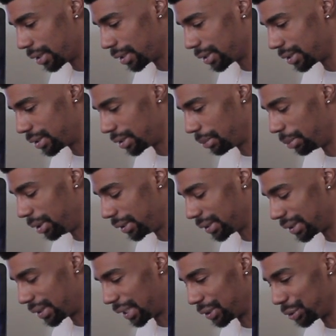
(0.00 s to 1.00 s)

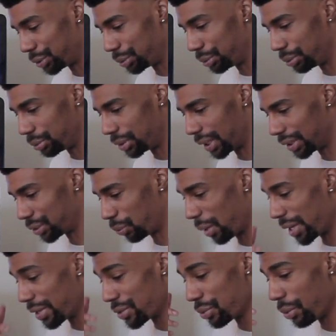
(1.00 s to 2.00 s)
sibilance that's
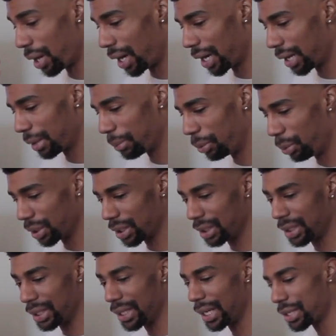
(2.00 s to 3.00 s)
way too high, but with the
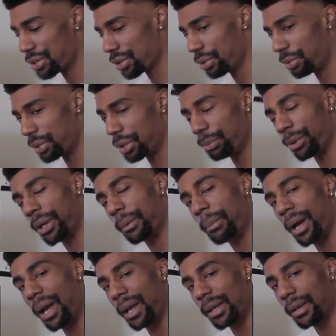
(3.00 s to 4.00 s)
de-esser, when you bring it
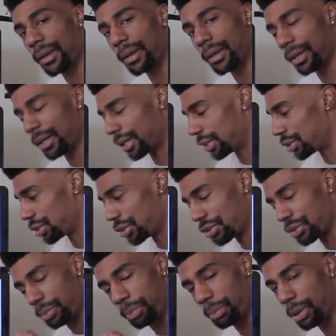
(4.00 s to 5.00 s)
back, it's
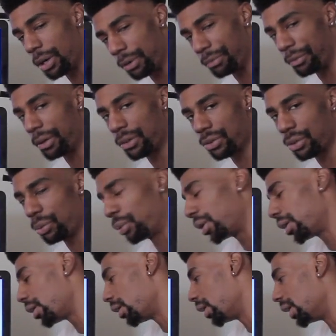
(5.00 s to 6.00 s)
just perfect to
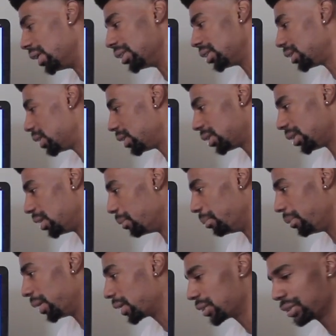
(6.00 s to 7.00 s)
where it sits in
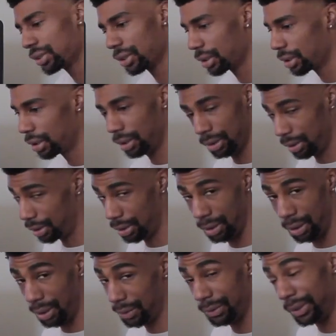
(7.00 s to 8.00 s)
the mix
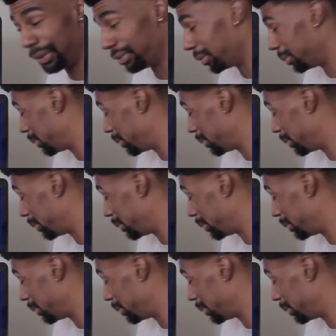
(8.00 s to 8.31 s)
lovely for